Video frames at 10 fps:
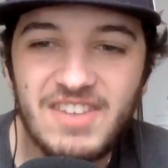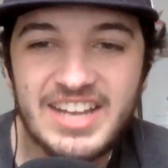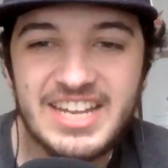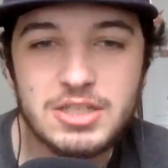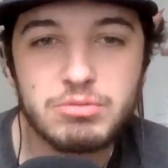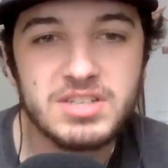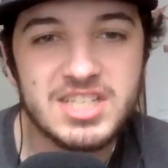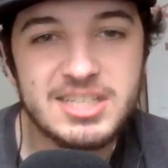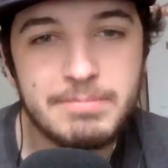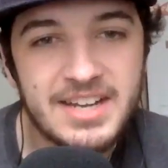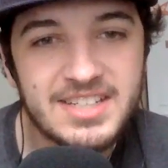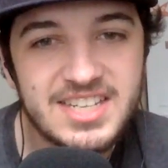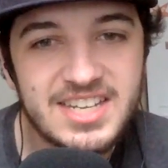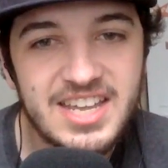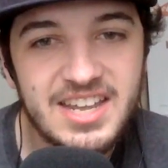I guess,
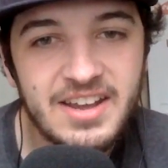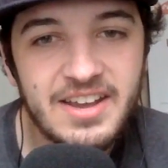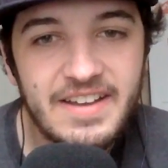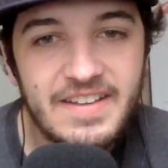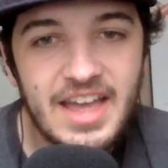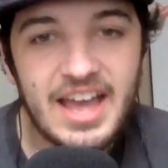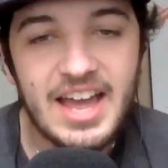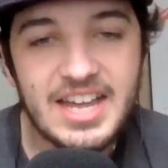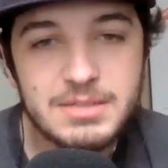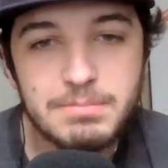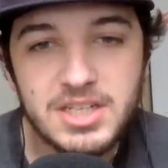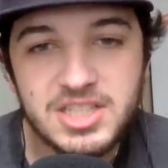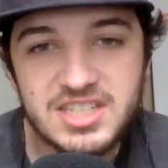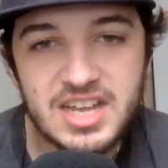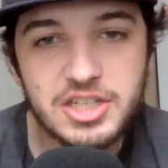respecting it a- as
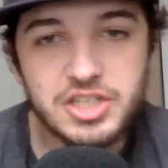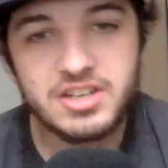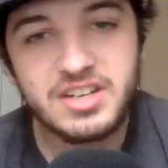much as I should.